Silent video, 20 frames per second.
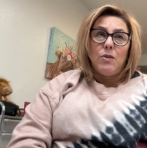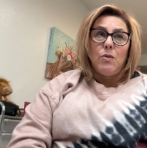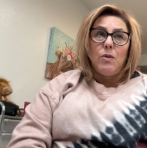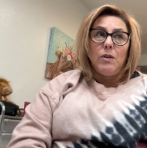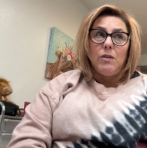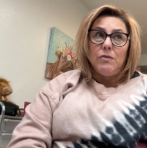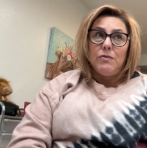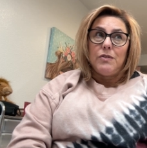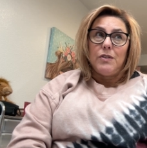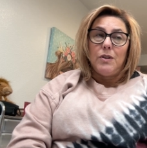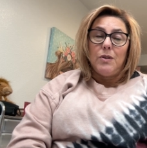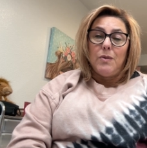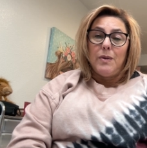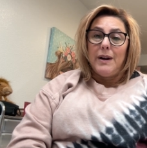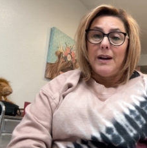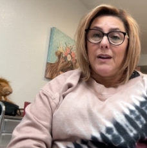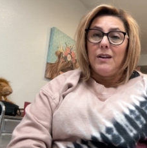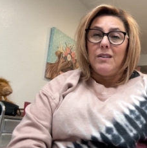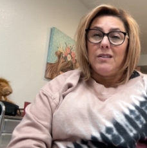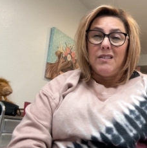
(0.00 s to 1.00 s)
quilt for a
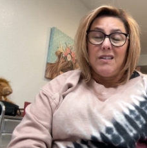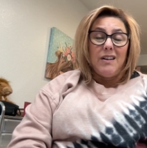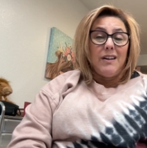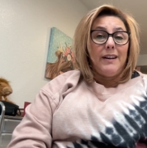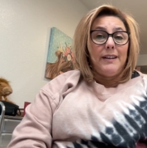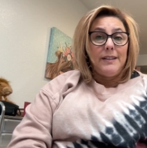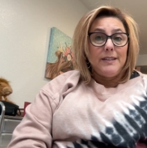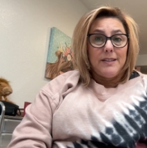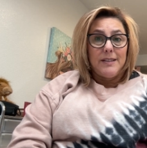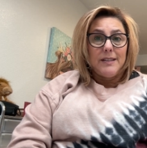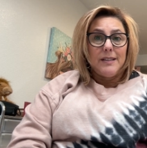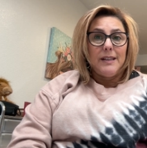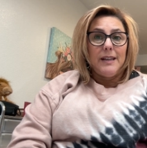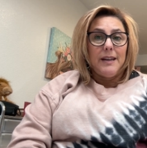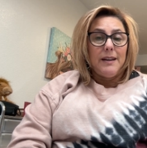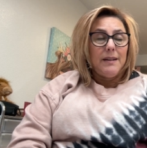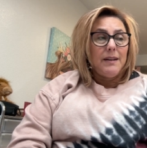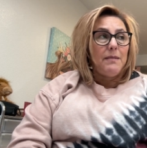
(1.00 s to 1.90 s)
while, honestly.